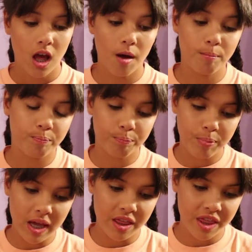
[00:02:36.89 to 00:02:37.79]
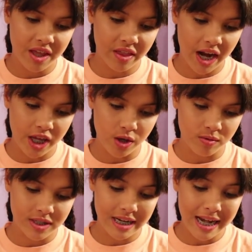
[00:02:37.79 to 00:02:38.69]
a big thing that I
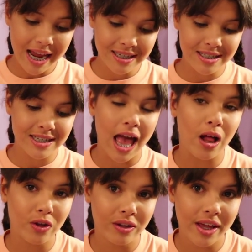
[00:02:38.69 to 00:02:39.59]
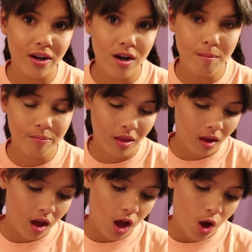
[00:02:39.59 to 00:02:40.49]
use. Next is calculator,
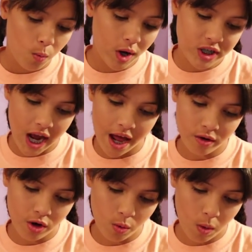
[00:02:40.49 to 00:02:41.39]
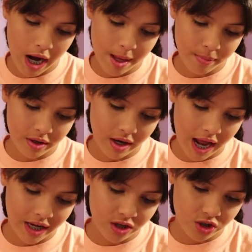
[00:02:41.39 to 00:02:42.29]
which I don't know why, but
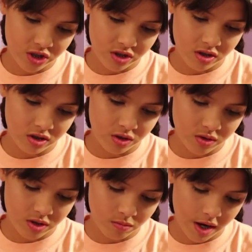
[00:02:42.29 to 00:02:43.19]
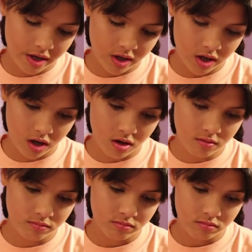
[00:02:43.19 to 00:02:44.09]
I can just use it right here.
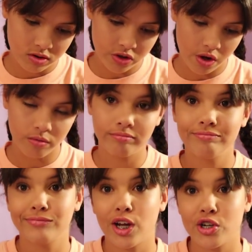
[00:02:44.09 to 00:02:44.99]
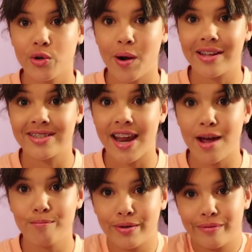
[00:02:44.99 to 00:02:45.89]
So not sure why it's an
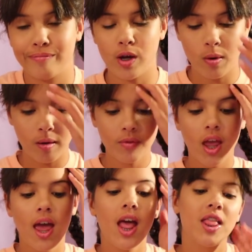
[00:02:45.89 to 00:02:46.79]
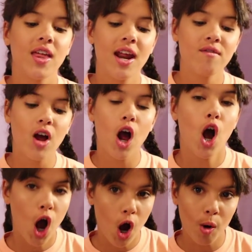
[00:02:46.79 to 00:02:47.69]
app, but oh well. Then I've got
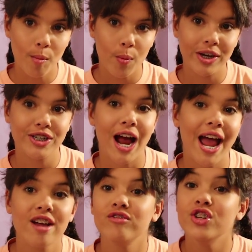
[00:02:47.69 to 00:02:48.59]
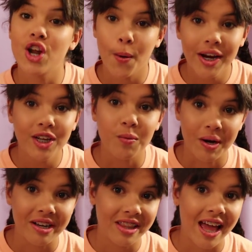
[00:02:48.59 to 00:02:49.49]
home, which I have no idea
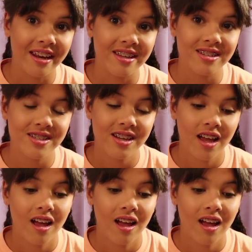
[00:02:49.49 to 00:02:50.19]
what that is.